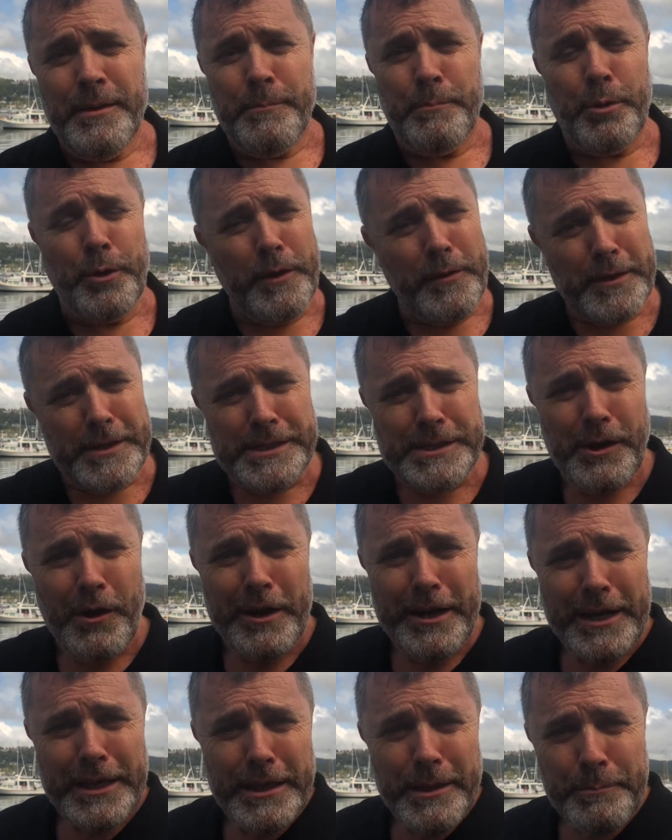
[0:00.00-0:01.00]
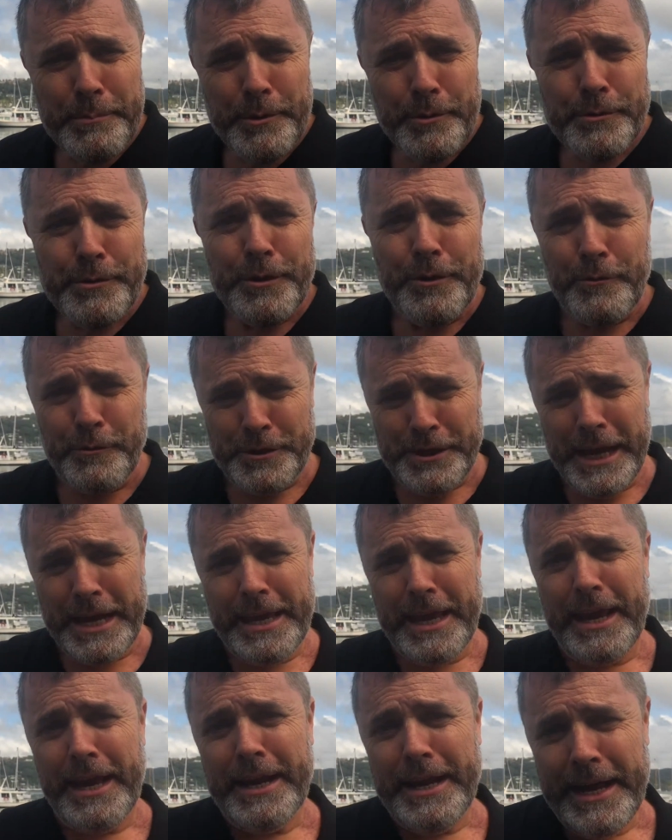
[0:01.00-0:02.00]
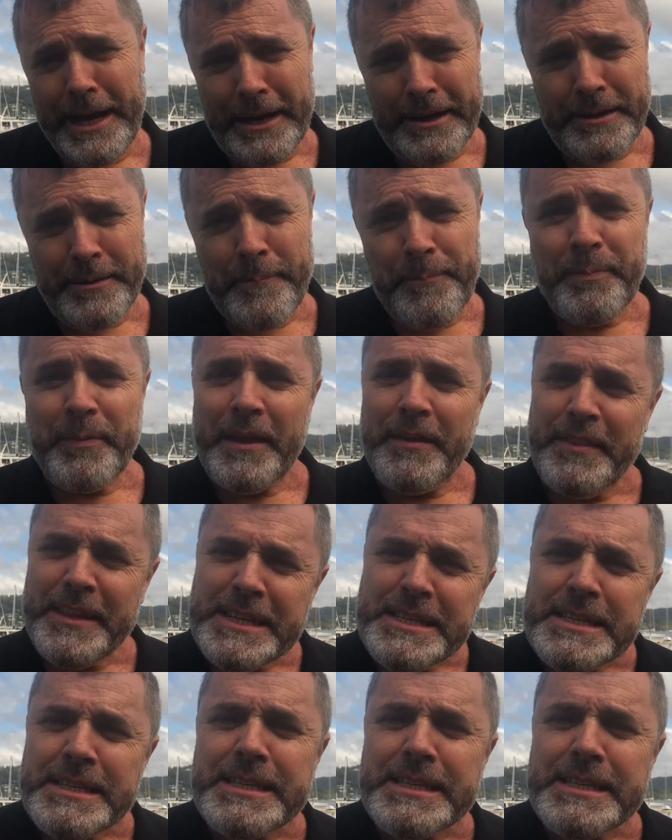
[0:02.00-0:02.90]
Putting the sign in the boot or taking it out? This